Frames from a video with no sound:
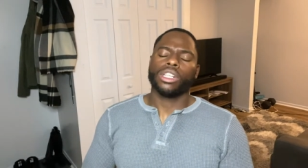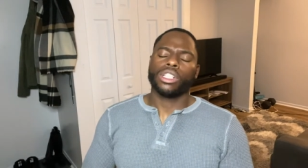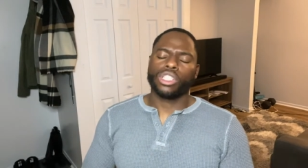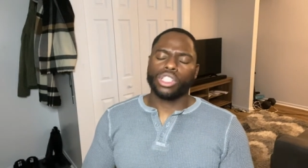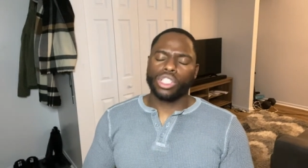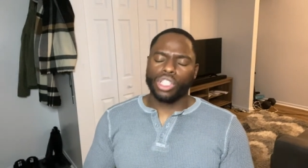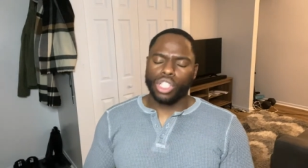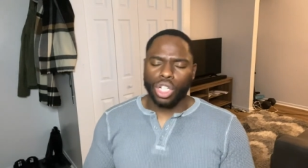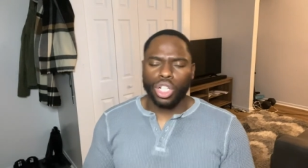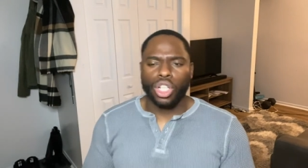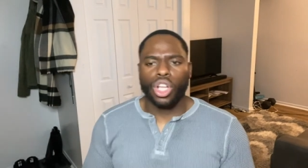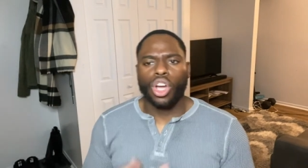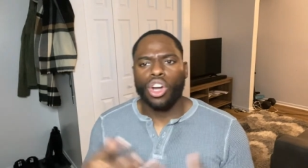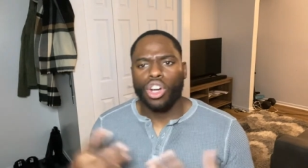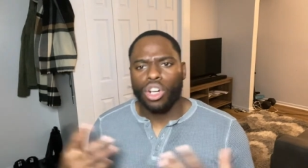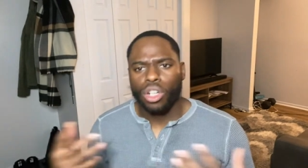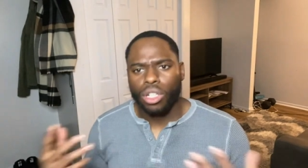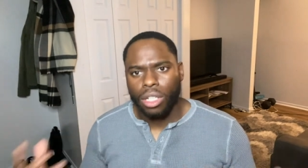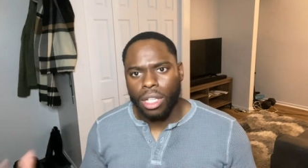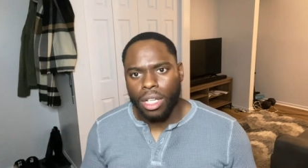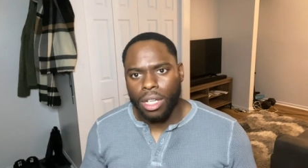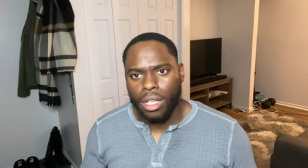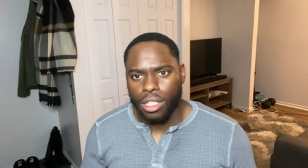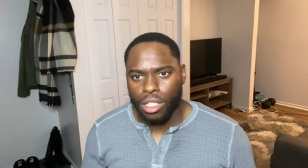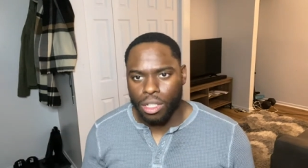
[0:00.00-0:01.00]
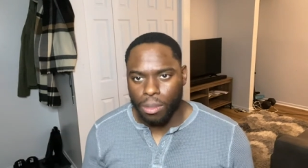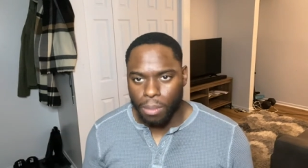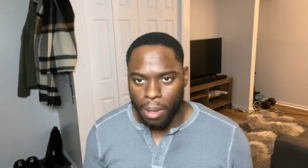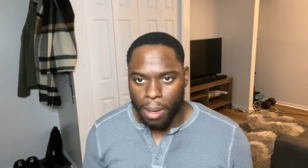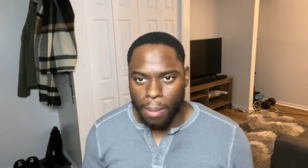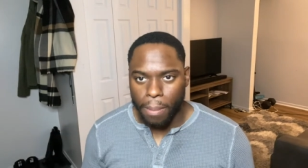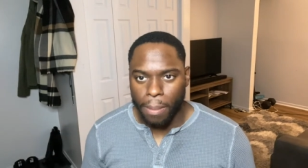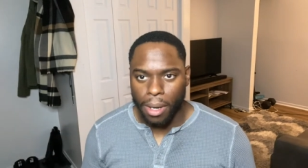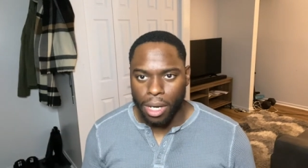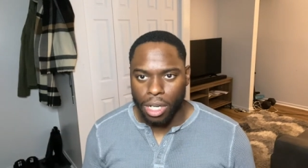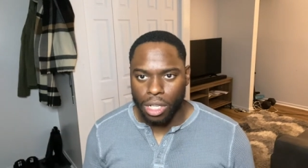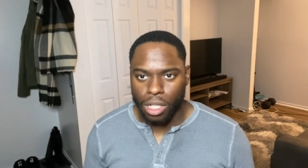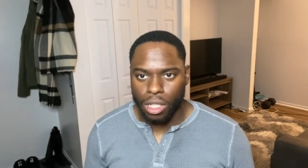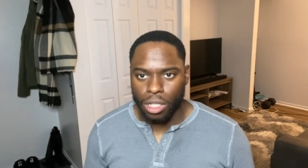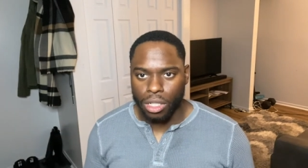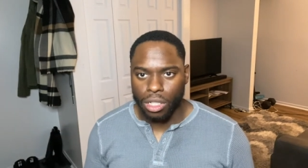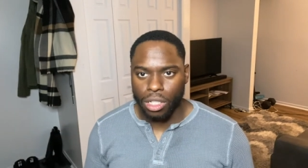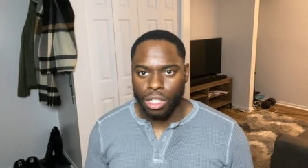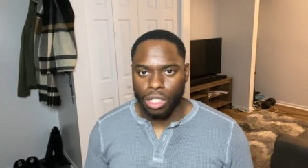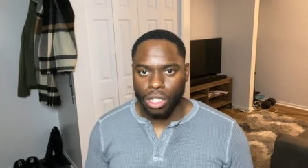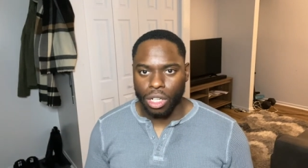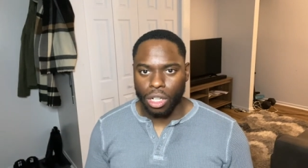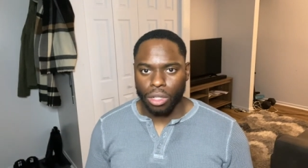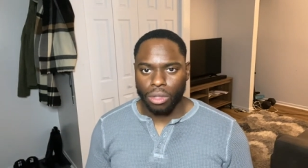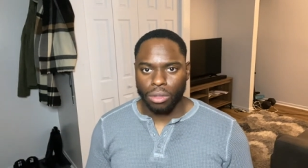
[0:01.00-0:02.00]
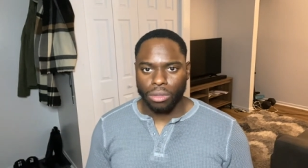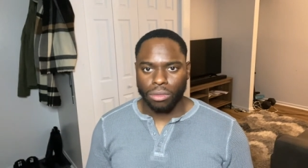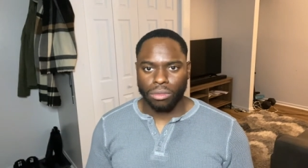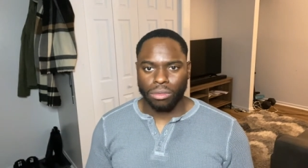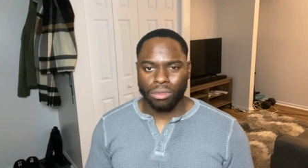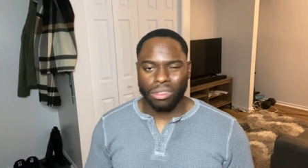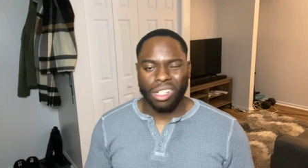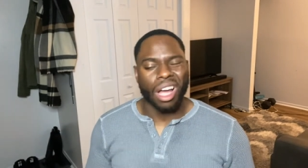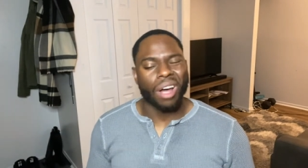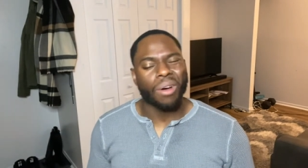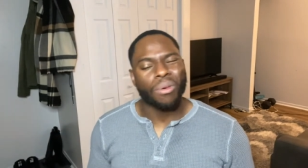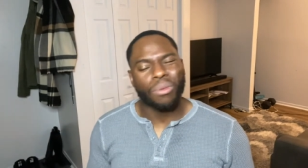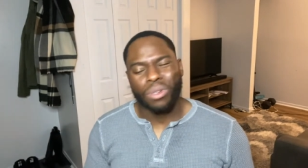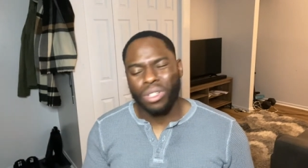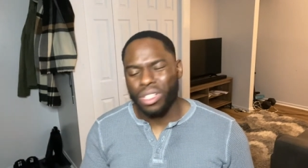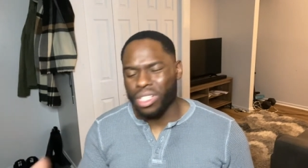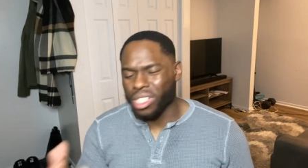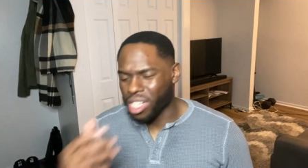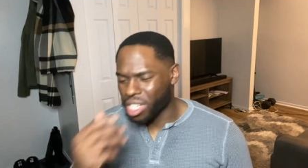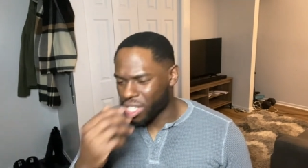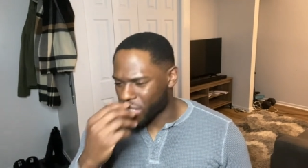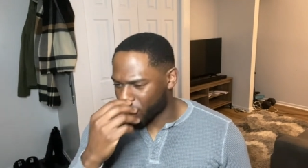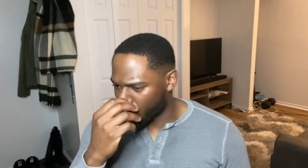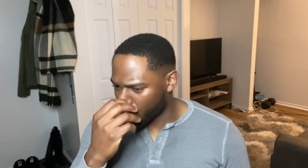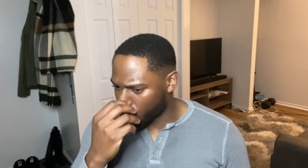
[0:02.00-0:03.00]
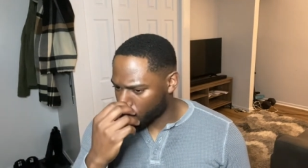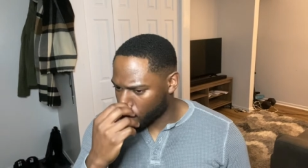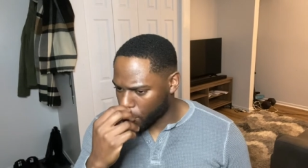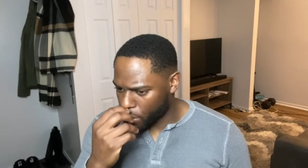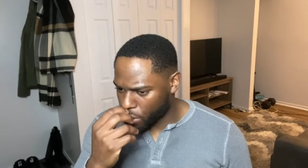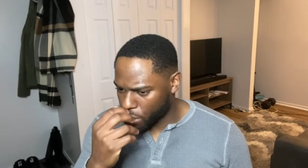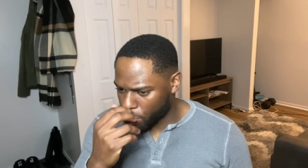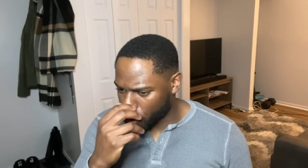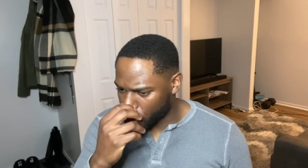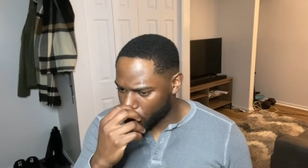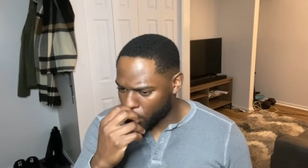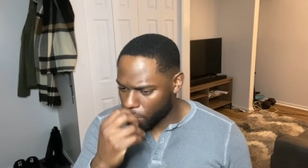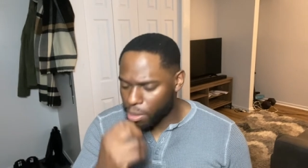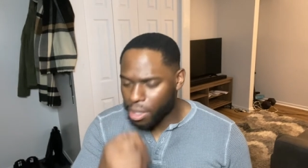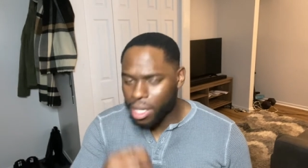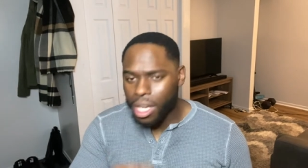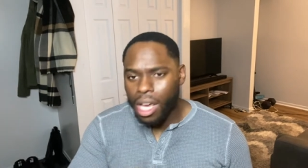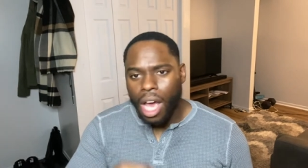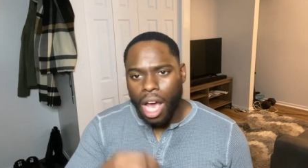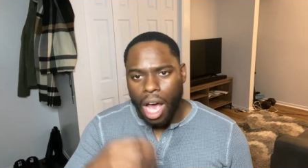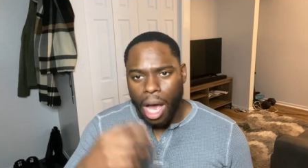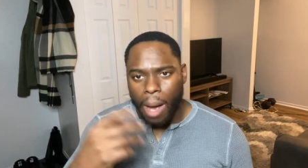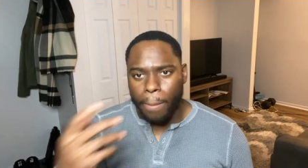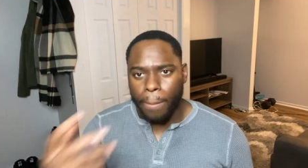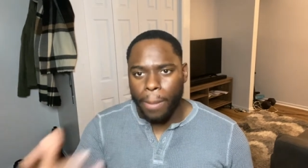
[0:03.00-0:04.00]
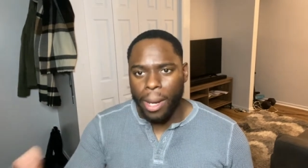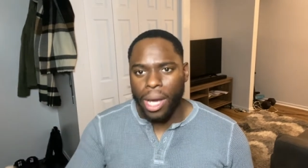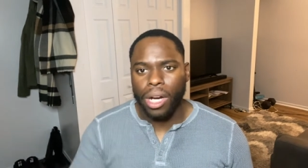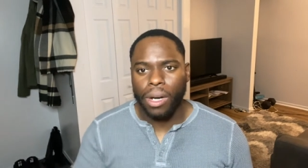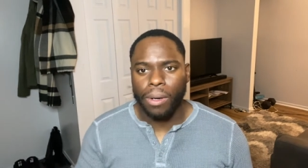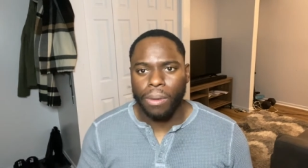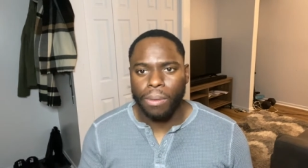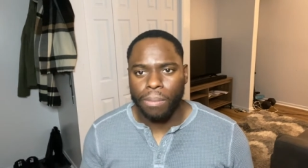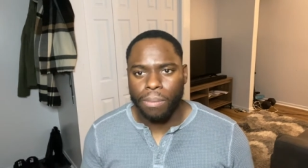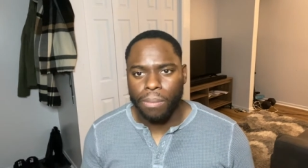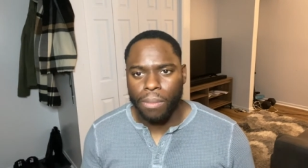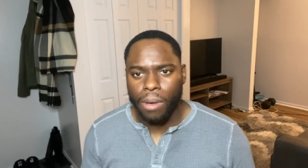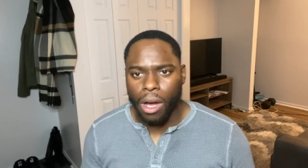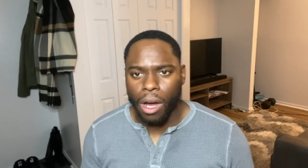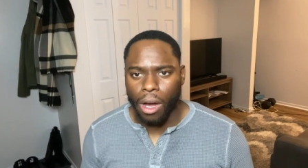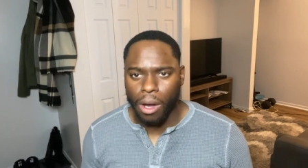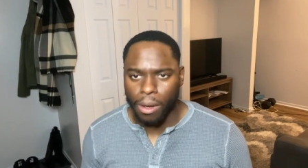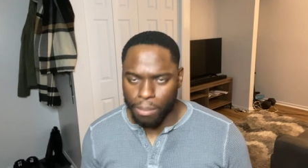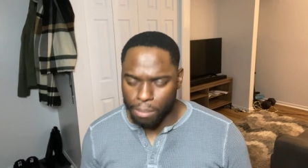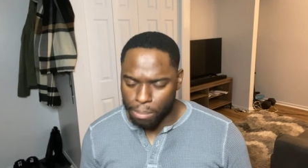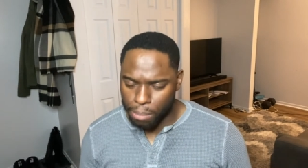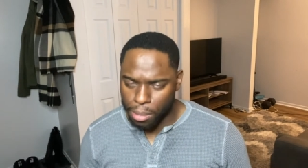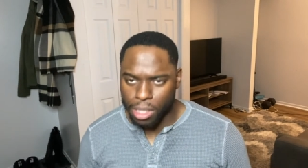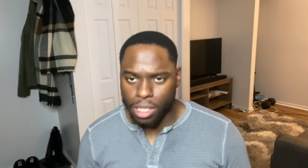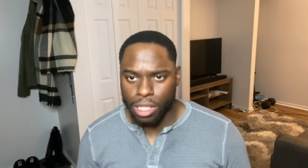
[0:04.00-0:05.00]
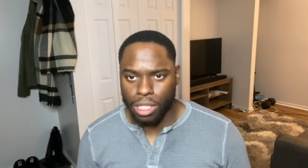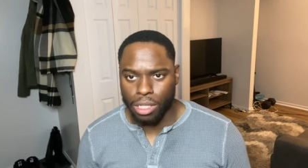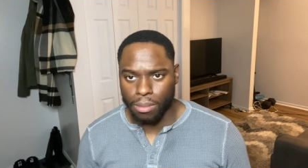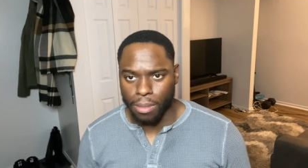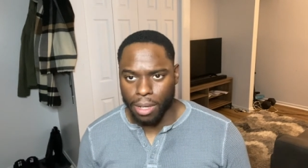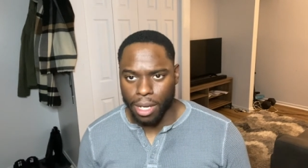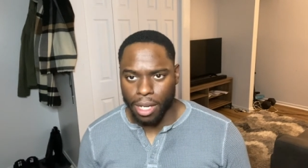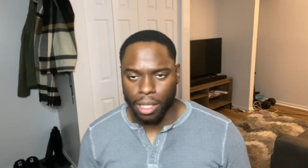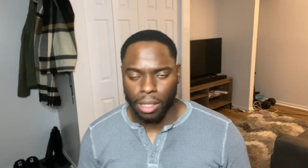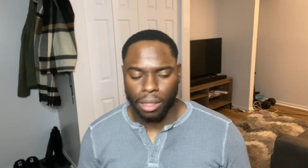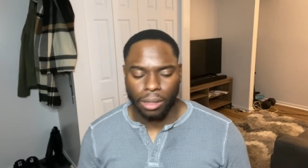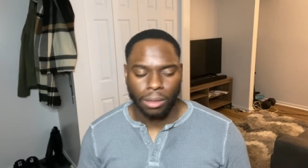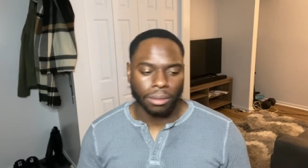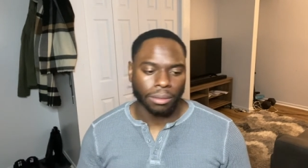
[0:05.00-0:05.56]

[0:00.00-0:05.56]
to learn to be a better, you know, I don't want to say salesperson, but to be a better um, businessman.